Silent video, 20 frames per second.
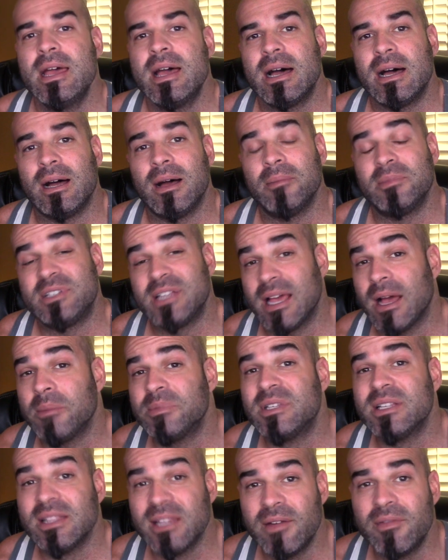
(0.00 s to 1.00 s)
to
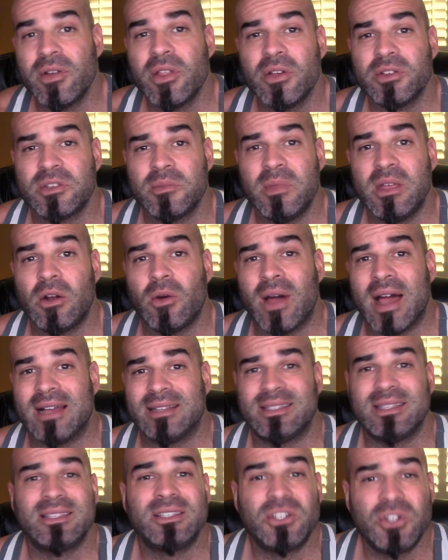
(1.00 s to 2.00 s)
help deliver those amino
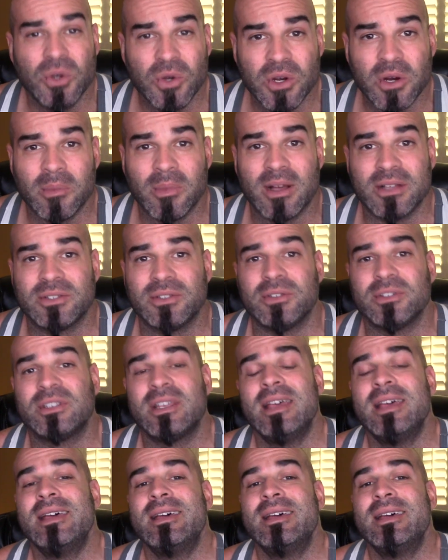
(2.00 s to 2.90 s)
acids to your muscles